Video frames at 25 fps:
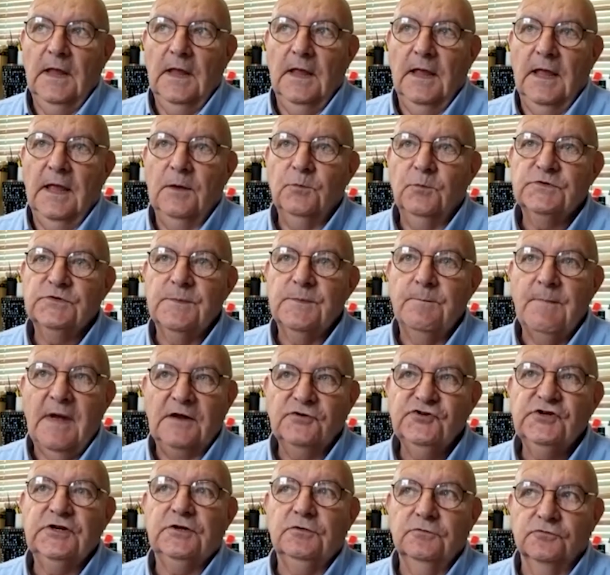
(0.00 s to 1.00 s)
it was a
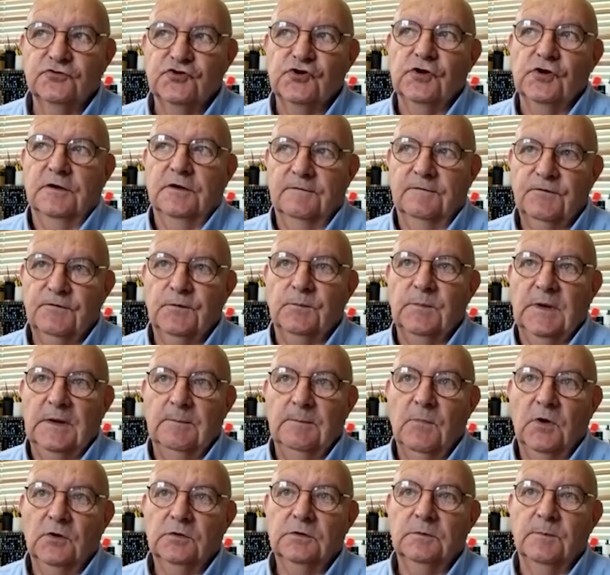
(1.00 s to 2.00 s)
magical journey for me,
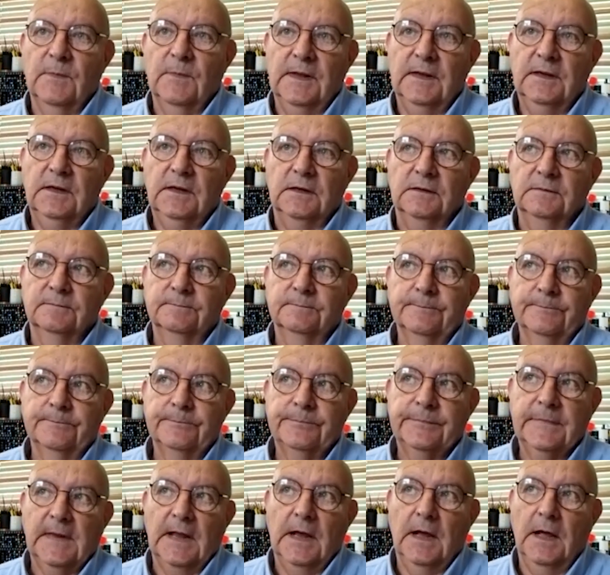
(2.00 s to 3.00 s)
model making.
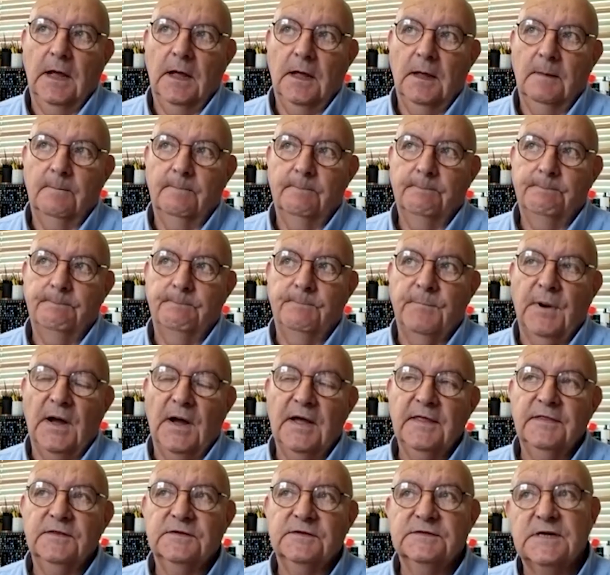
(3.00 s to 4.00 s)

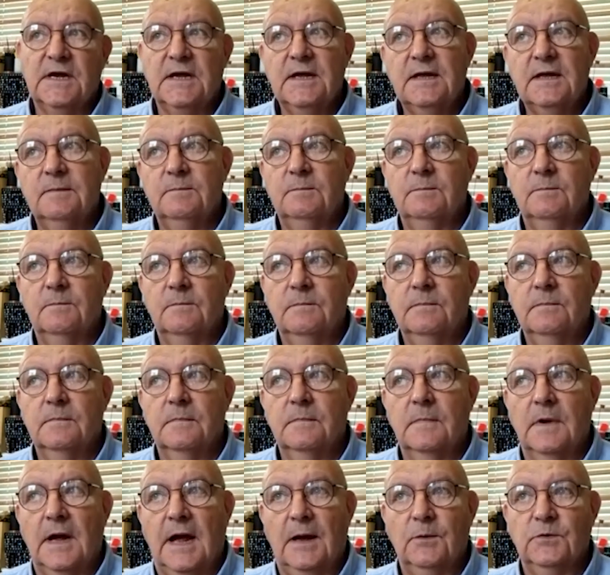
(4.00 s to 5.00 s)
By the time
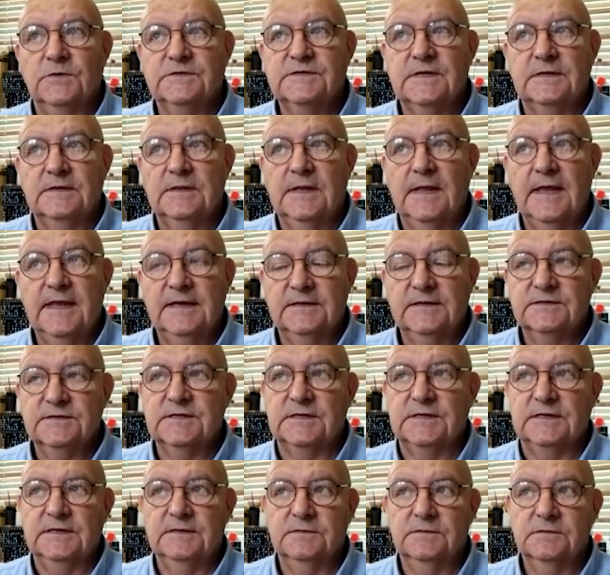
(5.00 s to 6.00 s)
I was in late
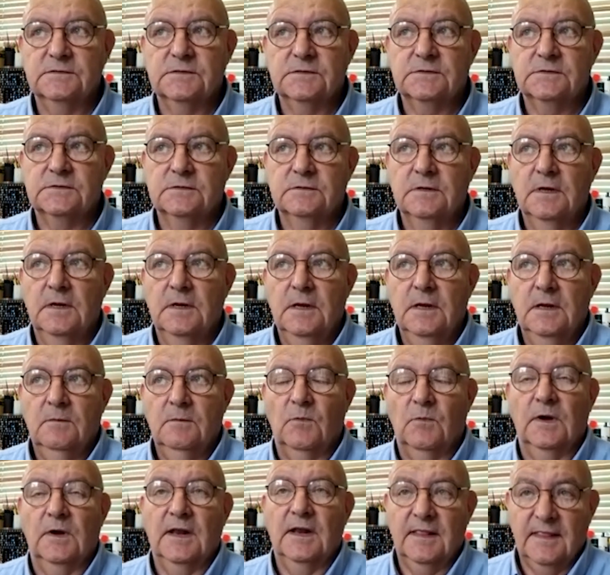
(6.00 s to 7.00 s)
teens,
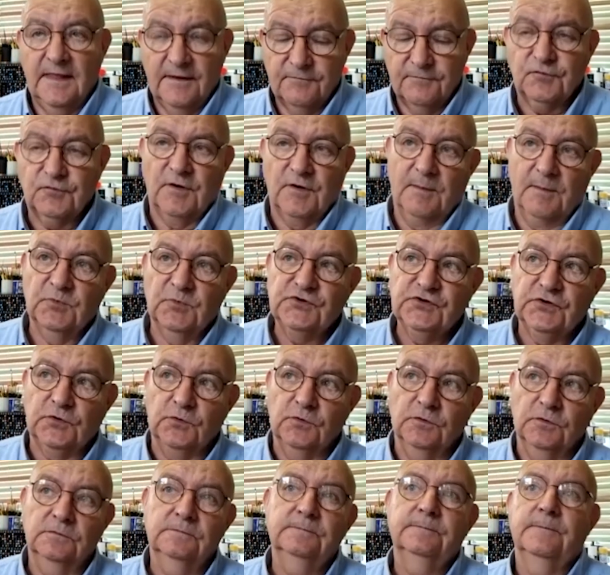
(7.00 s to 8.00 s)
when I left grammar
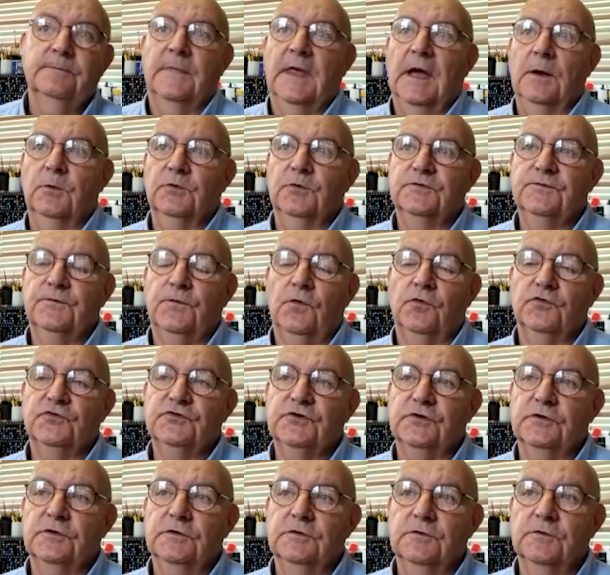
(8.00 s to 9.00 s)
school, I was
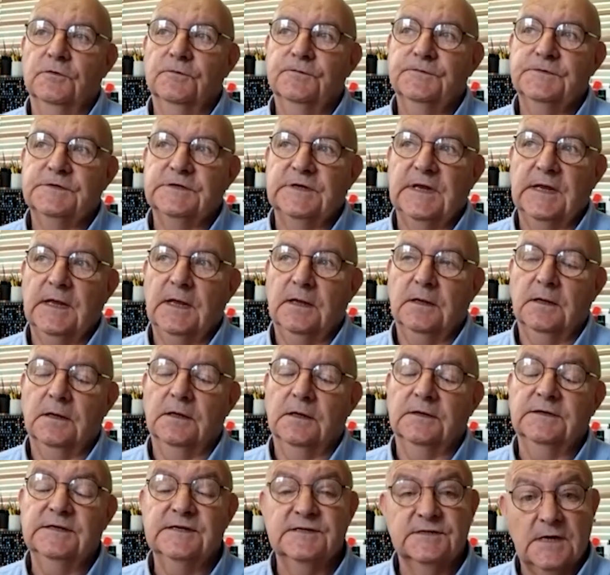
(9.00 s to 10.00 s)
fortunate enough to get a
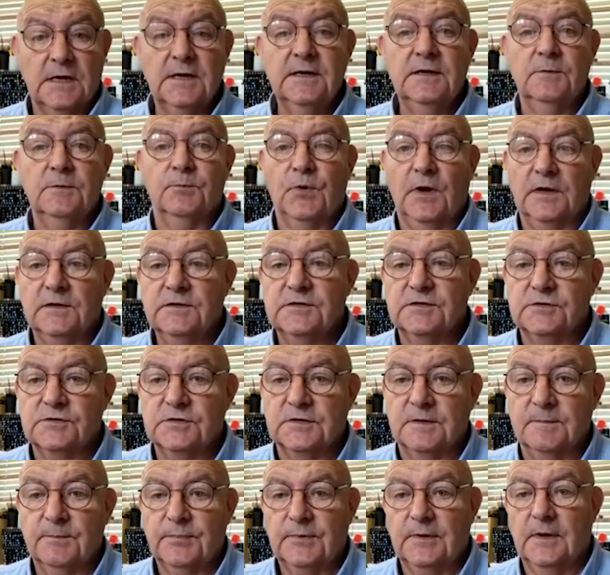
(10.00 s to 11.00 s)
design
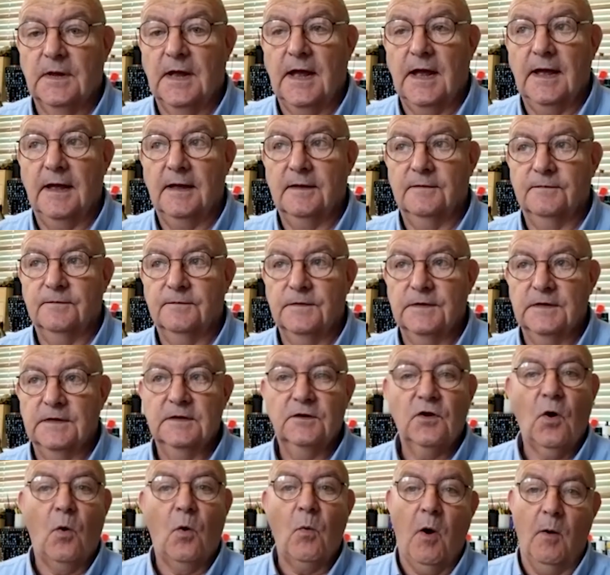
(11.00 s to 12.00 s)
apprenticeship at the
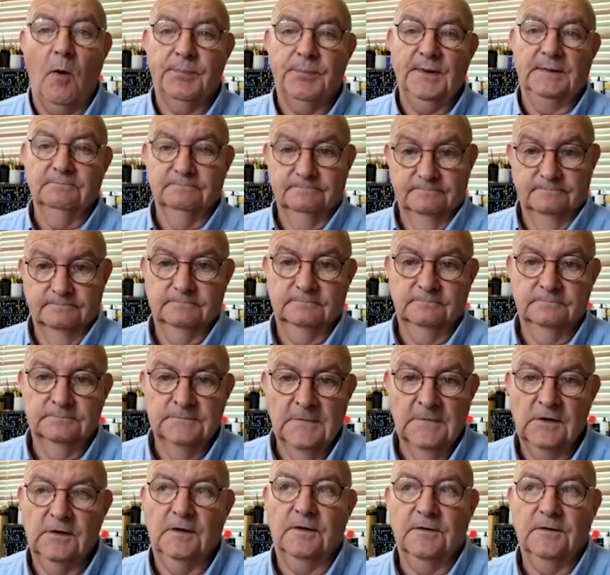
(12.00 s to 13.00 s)
co-op,
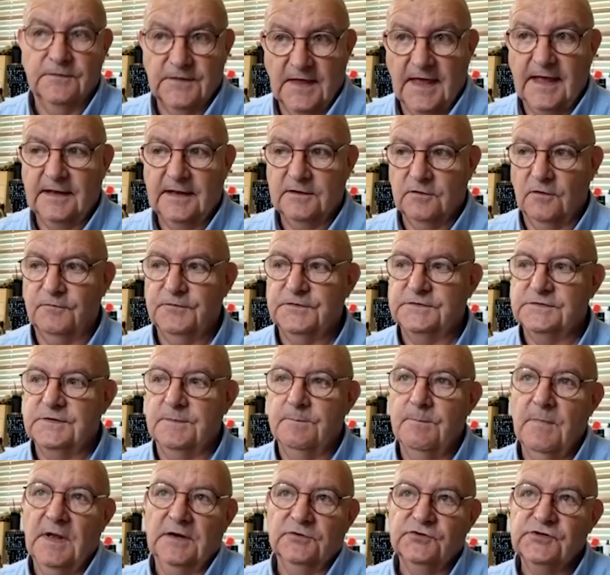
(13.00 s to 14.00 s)
at the head office
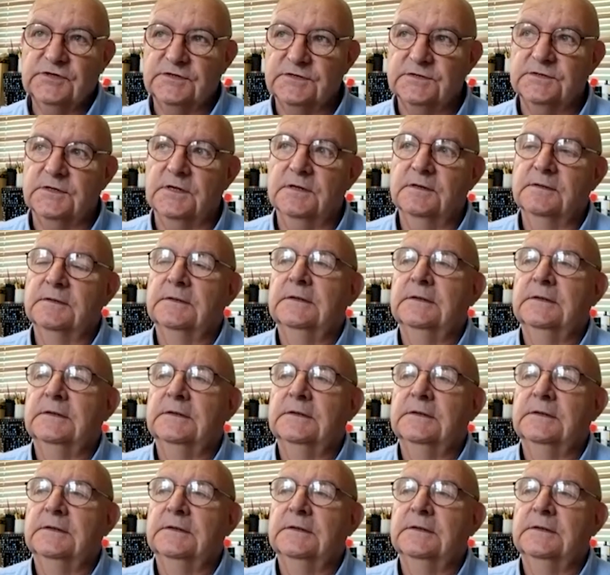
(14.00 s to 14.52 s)
in Manchester.